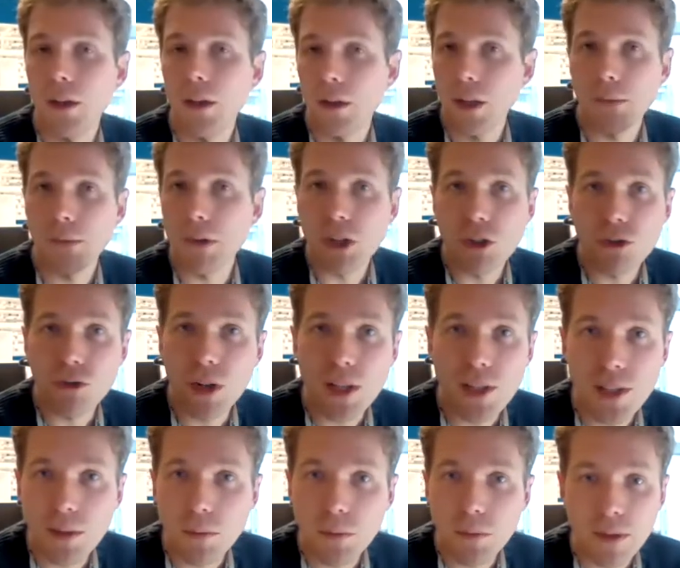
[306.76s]
can be
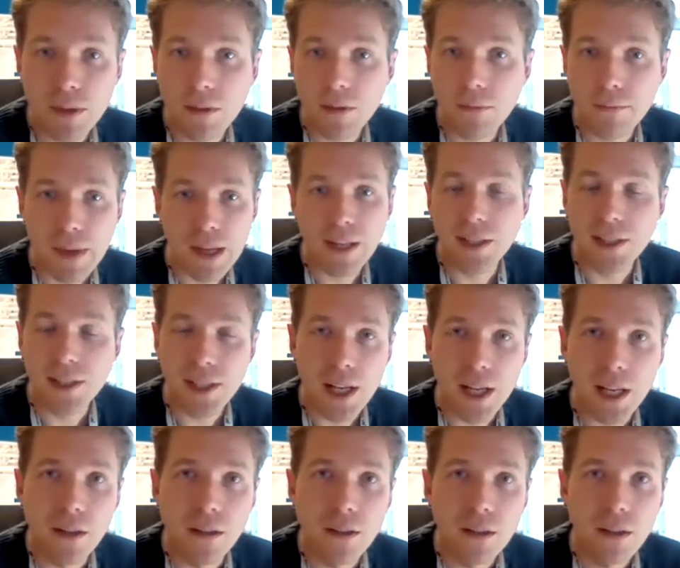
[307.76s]
treated with
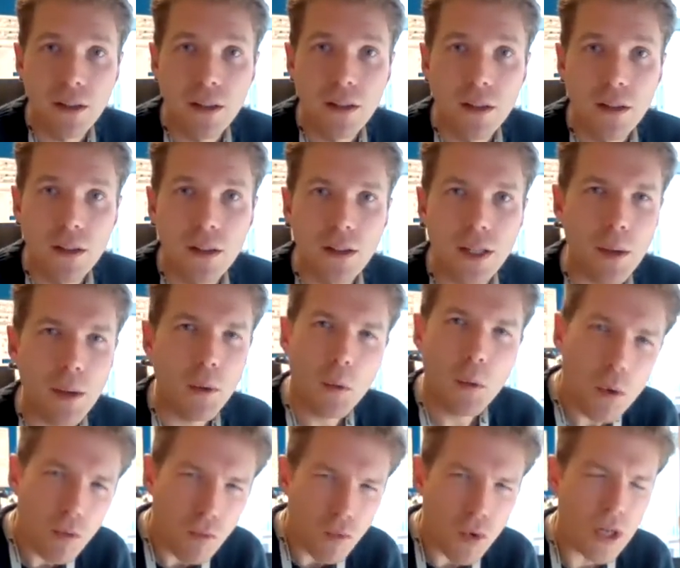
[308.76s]
penicillin. Now, we
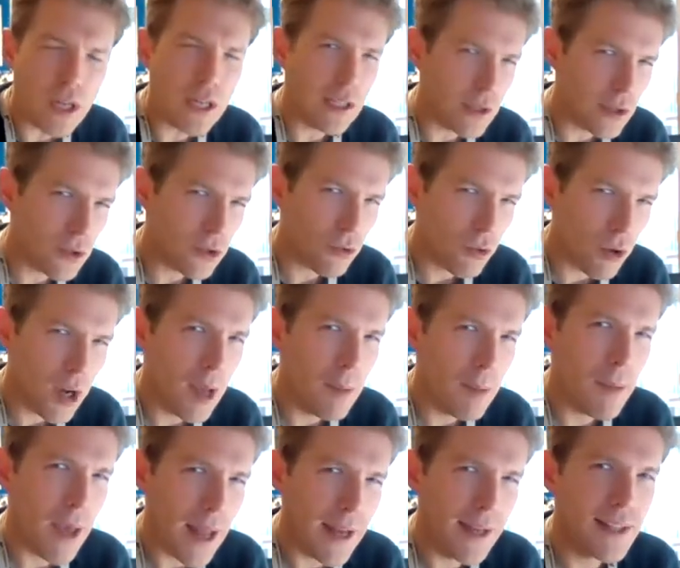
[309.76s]
wouldn't really
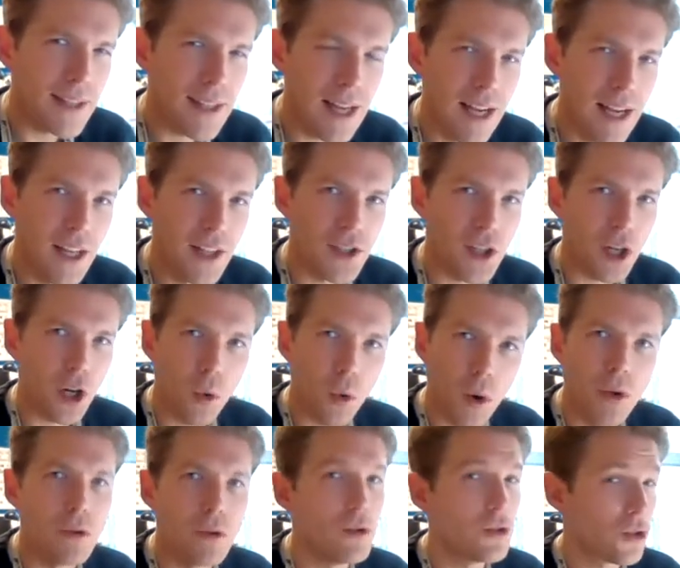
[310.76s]
describe penicillin as a,
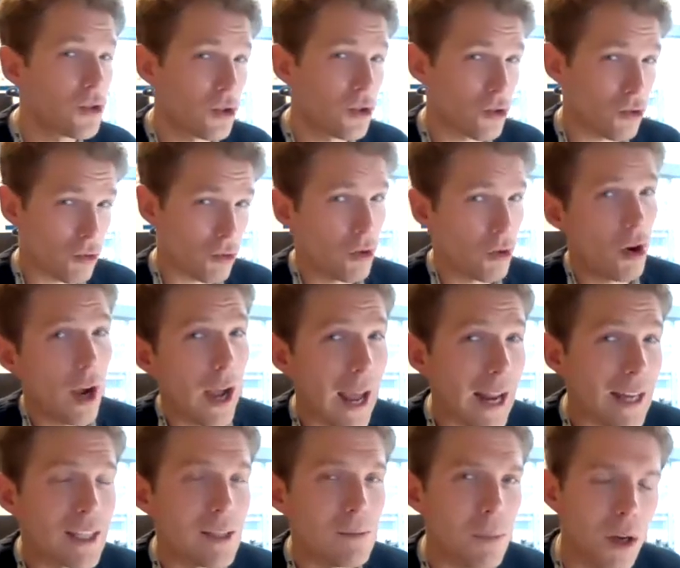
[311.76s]
quote, strong
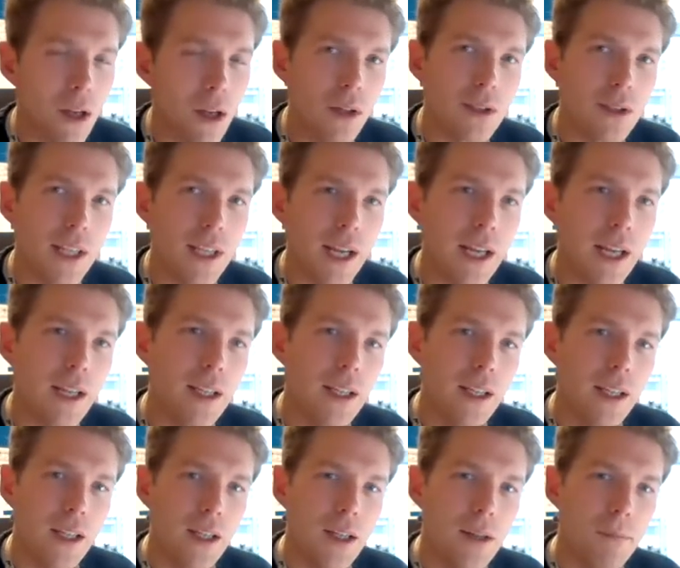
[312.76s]
antibiotic.
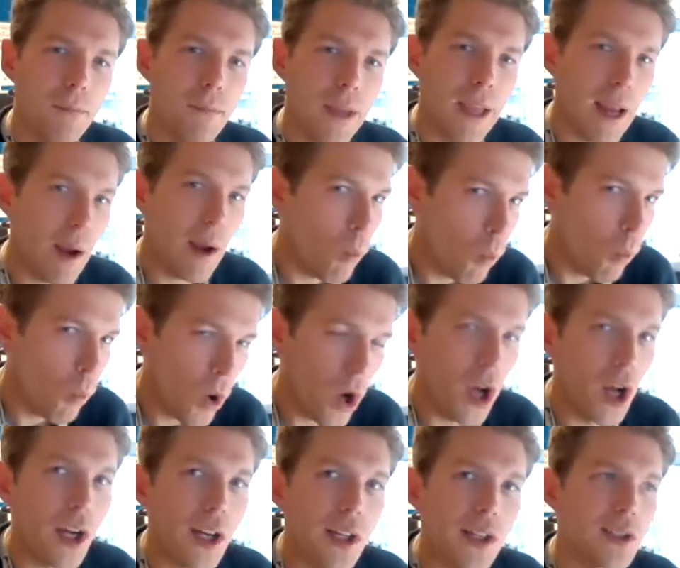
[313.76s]
It
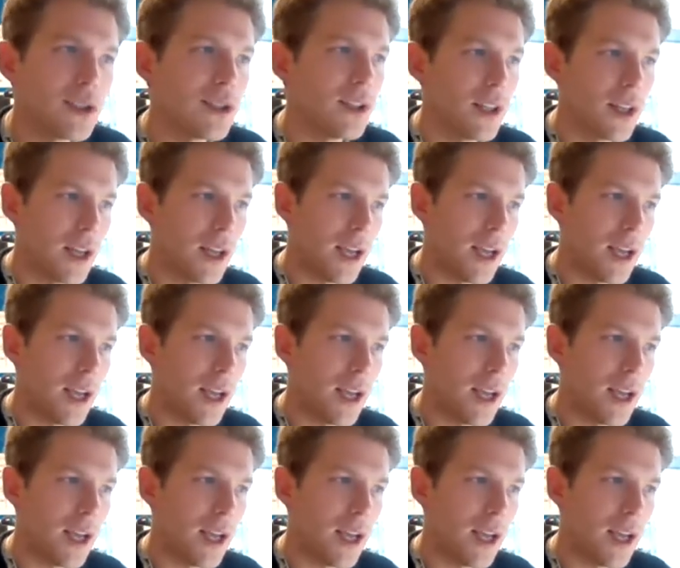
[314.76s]
works